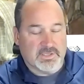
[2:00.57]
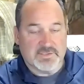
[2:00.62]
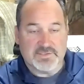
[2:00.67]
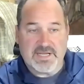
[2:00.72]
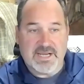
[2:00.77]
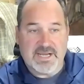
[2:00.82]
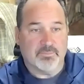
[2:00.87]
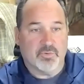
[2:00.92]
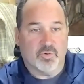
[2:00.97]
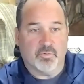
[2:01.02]

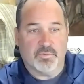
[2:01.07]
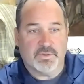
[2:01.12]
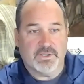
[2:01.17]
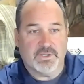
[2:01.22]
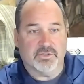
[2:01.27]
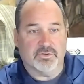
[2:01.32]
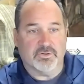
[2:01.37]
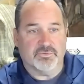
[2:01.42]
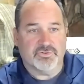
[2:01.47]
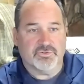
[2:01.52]
example
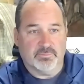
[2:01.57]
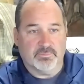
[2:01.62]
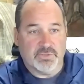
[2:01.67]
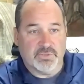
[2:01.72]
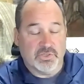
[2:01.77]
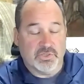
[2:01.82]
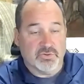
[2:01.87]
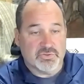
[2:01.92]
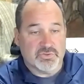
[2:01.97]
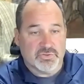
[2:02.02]
field,
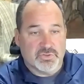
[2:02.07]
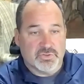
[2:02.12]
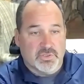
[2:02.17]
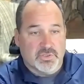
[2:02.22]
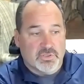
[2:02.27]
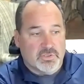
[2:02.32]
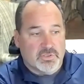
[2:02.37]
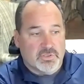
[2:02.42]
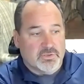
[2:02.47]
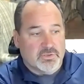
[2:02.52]
some years
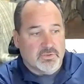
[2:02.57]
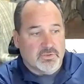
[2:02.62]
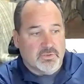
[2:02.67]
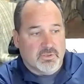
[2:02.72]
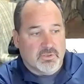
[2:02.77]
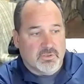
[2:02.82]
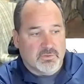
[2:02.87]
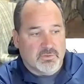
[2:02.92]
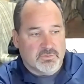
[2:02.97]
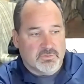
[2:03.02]

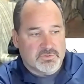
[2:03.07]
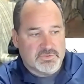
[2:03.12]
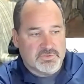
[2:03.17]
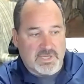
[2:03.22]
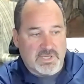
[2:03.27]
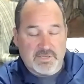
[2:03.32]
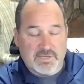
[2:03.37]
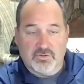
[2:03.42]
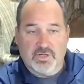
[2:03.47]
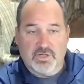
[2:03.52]

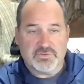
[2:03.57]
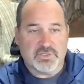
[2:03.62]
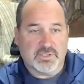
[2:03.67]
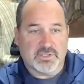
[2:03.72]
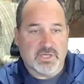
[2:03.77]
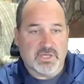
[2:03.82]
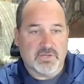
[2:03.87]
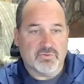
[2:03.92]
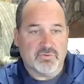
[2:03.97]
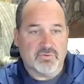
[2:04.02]
side
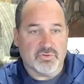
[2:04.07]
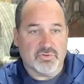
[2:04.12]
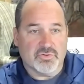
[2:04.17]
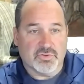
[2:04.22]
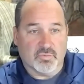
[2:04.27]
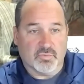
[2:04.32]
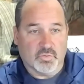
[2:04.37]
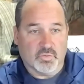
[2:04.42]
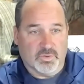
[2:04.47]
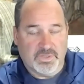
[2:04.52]
dressing
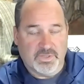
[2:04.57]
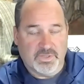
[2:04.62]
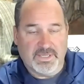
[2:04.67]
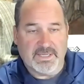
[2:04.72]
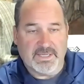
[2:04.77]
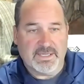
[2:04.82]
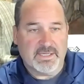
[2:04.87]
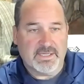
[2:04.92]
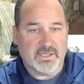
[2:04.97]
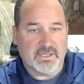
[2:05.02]
nitrogen will
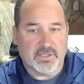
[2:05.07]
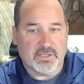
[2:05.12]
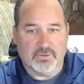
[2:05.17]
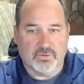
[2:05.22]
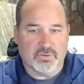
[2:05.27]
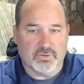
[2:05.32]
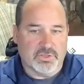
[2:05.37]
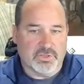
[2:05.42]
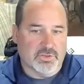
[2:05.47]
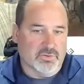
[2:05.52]
pay,
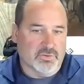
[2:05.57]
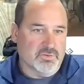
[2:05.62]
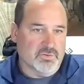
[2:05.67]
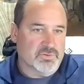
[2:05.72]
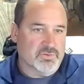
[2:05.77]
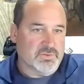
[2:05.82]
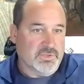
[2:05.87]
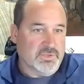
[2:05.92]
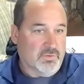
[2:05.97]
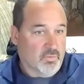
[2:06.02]
other
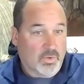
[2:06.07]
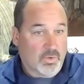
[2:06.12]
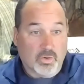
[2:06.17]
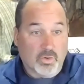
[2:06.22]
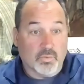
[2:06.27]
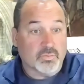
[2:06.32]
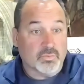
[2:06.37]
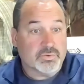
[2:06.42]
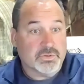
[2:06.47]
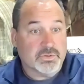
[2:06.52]
years it
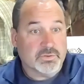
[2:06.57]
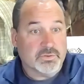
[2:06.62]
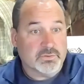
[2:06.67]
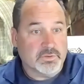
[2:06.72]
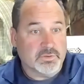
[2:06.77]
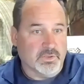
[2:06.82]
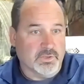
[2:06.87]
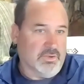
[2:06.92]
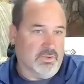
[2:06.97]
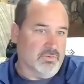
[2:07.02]
won't.
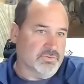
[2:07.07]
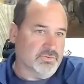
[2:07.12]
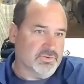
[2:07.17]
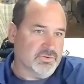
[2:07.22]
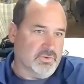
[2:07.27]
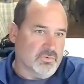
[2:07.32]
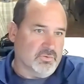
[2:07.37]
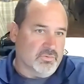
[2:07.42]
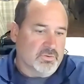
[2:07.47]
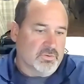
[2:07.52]

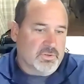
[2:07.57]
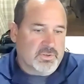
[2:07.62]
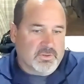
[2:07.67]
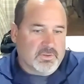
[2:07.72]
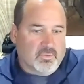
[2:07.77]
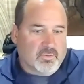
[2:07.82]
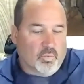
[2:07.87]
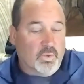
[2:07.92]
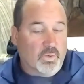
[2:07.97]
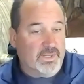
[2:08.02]
So
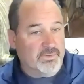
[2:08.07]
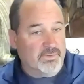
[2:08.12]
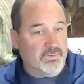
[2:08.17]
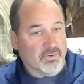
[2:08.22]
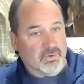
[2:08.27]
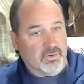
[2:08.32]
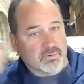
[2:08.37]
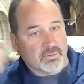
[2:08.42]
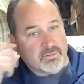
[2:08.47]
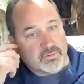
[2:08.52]

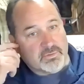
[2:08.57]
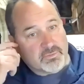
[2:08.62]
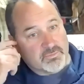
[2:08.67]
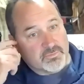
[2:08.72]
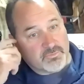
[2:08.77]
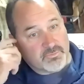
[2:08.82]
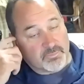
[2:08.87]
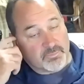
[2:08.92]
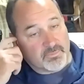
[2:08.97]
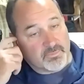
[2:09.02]
weather
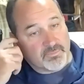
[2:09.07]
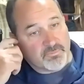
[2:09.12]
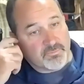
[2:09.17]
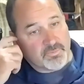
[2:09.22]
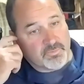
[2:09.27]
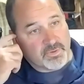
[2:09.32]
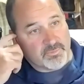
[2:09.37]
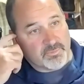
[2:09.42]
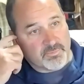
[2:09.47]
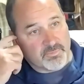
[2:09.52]
from
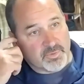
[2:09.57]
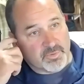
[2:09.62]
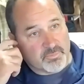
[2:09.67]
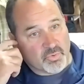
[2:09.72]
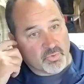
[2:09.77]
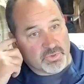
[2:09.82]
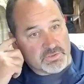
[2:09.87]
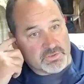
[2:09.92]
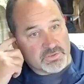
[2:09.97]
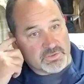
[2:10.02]
the
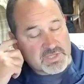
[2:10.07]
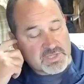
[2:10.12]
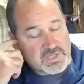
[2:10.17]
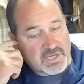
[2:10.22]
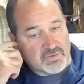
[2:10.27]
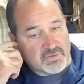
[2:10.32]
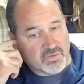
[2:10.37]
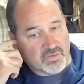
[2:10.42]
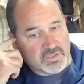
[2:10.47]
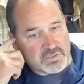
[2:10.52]
point you
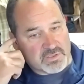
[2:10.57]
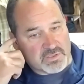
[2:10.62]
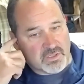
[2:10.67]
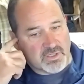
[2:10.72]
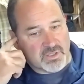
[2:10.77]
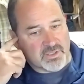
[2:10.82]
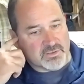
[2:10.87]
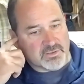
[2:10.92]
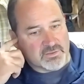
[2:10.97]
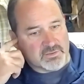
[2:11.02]
side dress
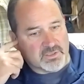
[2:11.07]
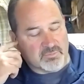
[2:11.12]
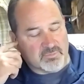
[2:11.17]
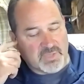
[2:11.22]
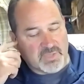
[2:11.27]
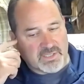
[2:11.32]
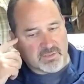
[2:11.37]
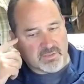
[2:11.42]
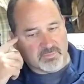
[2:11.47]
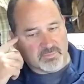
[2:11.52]
on
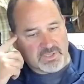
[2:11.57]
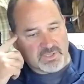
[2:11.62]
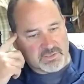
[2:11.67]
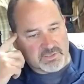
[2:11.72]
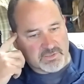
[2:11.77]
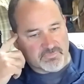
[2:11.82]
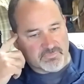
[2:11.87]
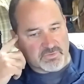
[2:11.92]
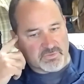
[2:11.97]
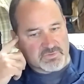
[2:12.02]
can make a
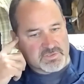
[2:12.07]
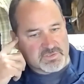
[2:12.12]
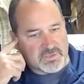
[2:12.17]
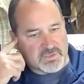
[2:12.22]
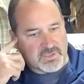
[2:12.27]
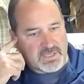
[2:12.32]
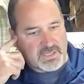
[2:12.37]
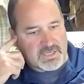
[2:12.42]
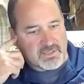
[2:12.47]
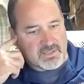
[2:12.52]
big difference
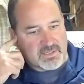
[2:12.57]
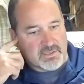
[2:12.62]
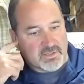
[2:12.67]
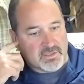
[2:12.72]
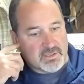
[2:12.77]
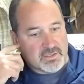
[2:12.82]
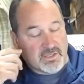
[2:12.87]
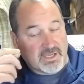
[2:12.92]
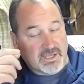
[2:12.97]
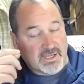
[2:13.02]
in that.
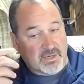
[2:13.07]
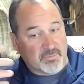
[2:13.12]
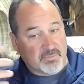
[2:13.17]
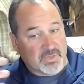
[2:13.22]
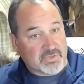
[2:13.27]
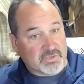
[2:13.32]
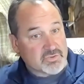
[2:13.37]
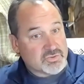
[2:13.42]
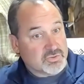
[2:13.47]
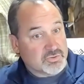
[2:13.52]
How
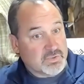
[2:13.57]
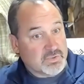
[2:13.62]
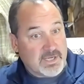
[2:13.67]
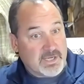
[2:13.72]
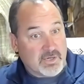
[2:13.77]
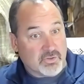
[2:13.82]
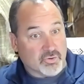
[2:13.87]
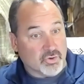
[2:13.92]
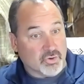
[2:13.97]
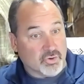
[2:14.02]
much,
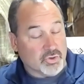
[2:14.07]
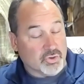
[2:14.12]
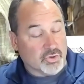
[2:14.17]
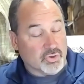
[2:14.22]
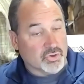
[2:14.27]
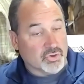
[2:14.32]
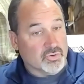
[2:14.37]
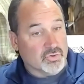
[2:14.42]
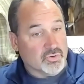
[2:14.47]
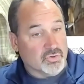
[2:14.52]
how
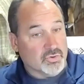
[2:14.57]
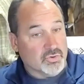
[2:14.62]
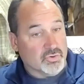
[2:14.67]
good,